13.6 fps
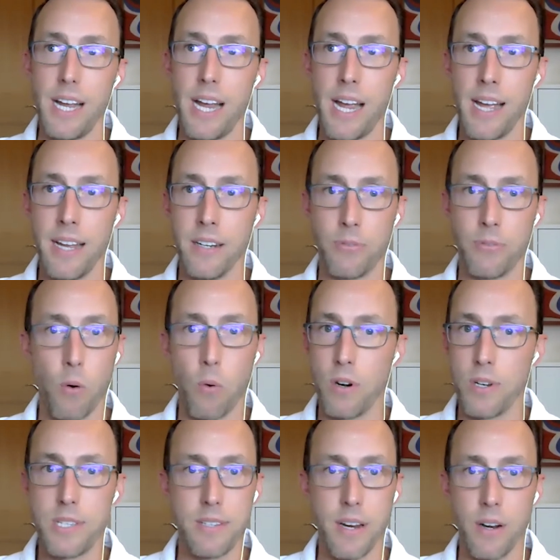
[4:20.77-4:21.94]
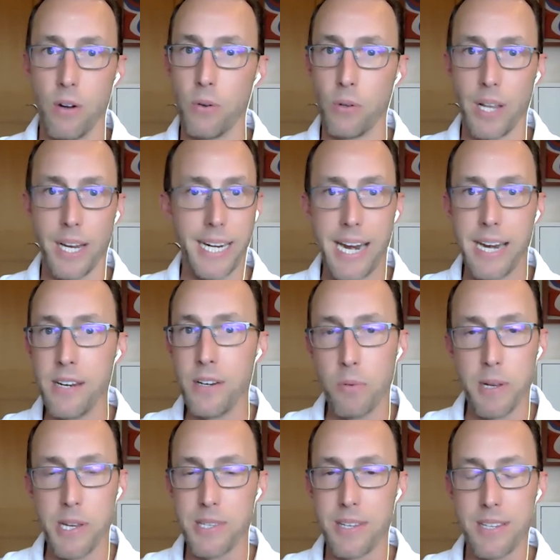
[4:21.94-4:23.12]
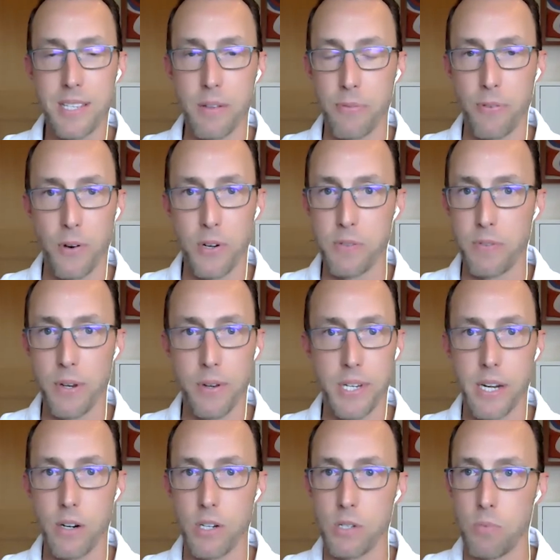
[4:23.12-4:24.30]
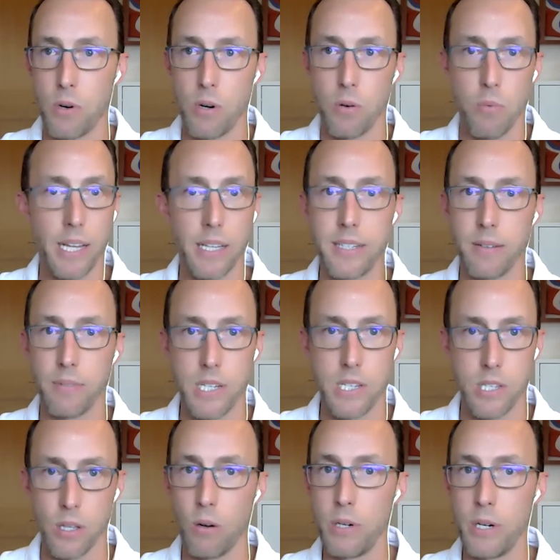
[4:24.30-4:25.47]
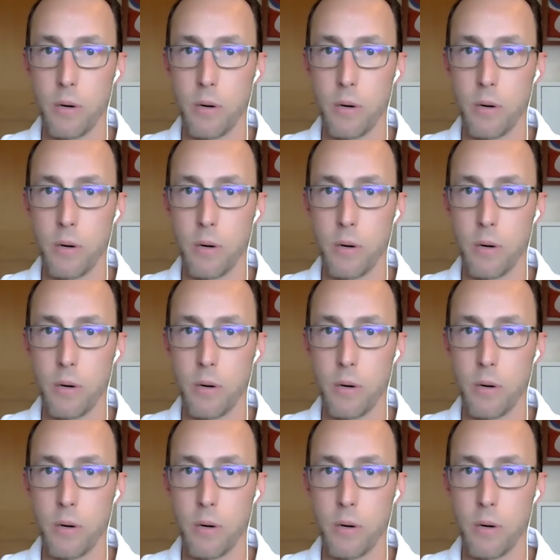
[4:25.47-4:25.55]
And of course, like any new business, the first few years were relatively slow.